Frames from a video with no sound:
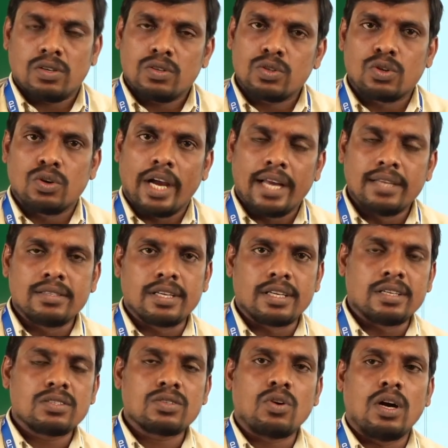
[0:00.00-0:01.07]
So, hence it
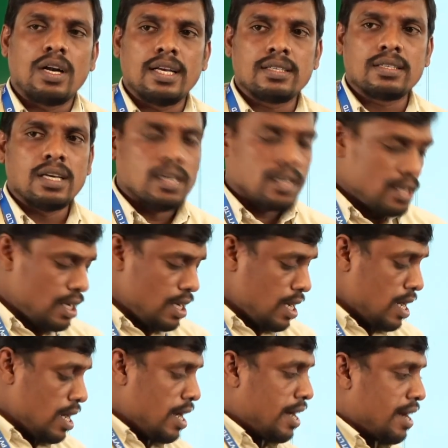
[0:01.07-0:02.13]
is called as a
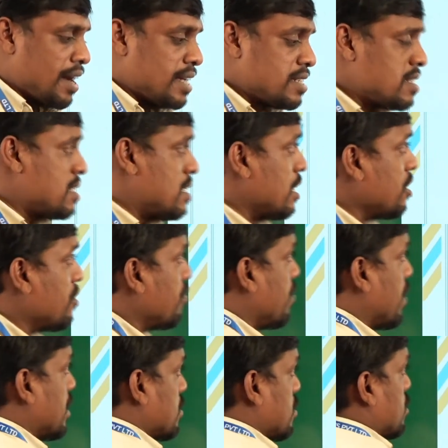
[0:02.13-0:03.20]
resting
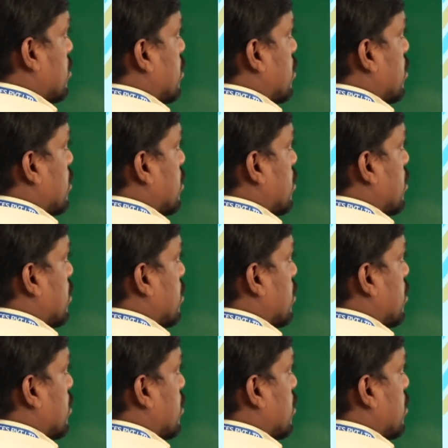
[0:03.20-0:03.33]
phase.